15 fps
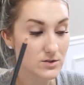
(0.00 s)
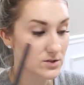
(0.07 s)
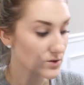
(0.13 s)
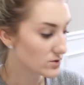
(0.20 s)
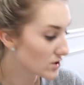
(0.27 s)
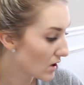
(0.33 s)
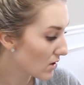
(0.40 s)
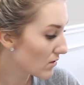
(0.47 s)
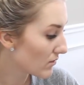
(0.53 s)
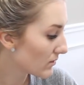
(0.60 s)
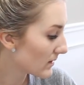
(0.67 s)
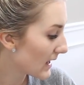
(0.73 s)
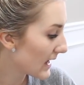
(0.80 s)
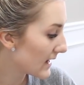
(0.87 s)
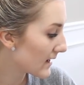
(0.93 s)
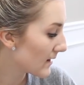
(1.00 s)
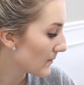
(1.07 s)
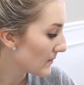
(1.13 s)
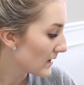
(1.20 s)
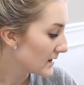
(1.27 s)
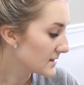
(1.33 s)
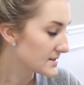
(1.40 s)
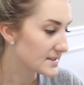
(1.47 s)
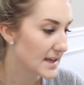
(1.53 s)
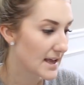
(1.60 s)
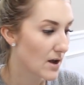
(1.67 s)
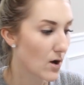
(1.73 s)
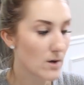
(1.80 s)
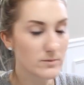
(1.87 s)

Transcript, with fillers: So don't like say, oh,